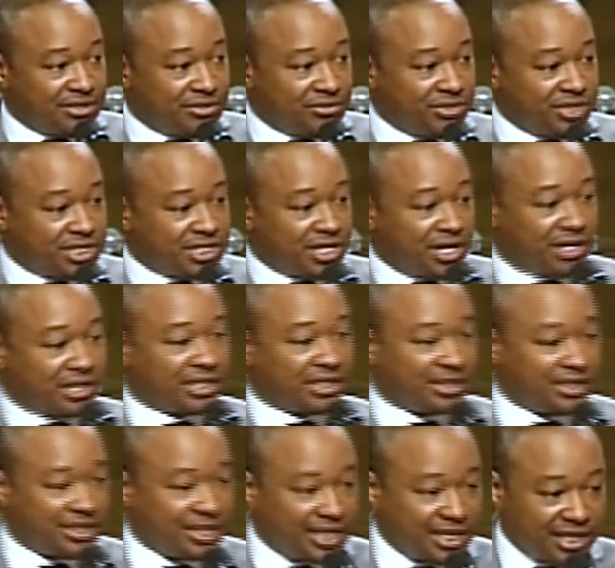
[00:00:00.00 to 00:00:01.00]
we
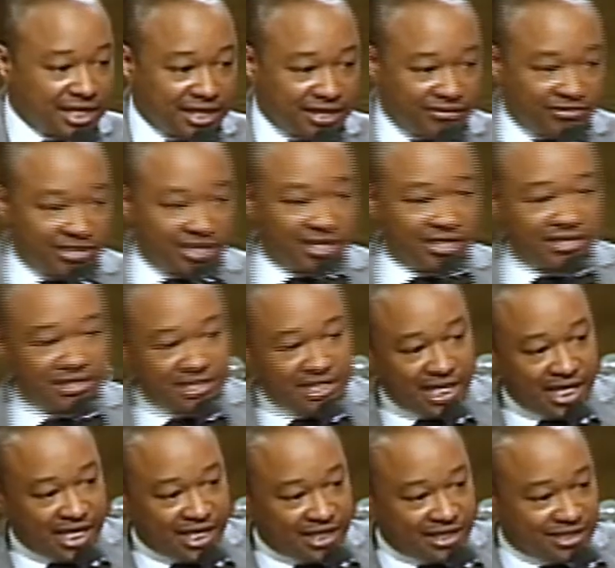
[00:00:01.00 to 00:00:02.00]
talking every other
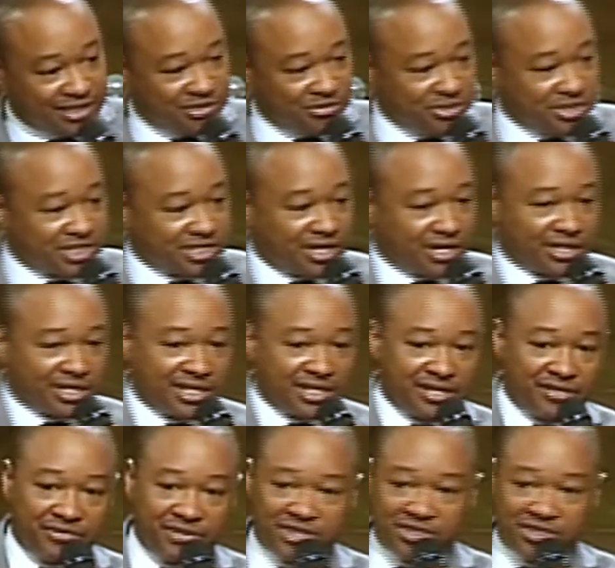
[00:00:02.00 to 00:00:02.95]
day and then we talking every